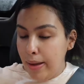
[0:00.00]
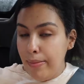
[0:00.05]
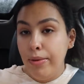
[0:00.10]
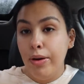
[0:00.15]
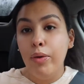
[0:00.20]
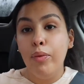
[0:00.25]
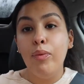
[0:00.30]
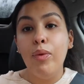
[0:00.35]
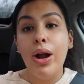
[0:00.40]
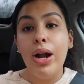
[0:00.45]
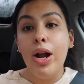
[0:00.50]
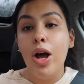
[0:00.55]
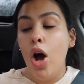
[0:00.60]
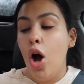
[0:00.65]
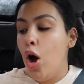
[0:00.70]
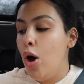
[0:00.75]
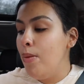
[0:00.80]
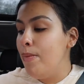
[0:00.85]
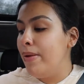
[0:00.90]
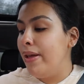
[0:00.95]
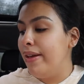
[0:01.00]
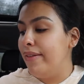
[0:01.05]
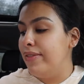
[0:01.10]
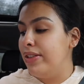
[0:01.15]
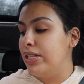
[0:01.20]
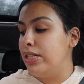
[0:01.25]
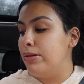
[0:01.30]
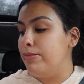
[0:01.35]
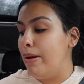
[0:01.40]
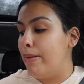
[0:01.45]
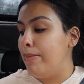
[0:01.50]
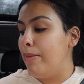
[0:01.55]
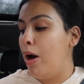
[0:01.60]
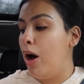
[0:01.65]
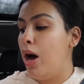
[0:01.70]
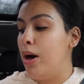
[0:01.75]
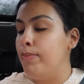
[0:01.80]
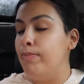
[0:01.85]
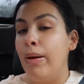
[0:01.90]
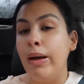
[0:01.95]
I'm going to run home, give this to my
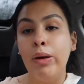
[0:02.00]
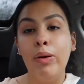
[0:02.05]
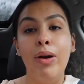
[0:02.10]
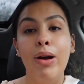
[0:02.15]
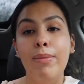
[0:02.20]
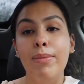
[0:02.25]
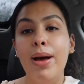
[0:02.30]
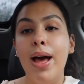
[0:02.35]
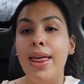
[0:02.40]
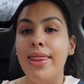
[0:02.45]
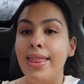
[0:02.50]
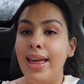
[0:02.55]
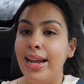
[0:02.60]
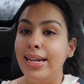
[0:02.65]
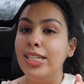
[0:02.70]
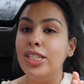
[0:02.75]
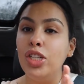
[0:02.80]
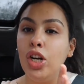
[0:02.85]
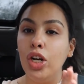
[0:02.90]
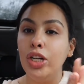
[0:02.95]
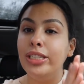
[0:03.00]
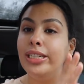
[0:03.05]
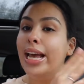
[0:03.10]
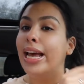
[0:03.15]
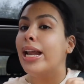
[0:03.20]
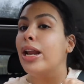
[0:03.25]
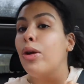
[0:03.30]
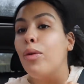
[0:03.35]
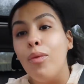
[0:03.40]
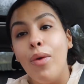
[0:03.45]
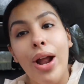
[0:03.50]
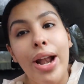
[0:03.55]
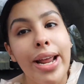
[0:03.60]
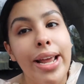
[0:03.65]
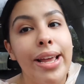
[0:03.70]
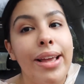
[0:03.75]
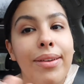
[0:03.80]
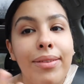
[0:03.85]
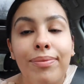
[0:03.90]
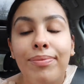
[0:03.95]
mom, my grandma, and then start getting
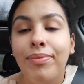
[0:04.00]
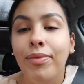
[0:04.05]
ready.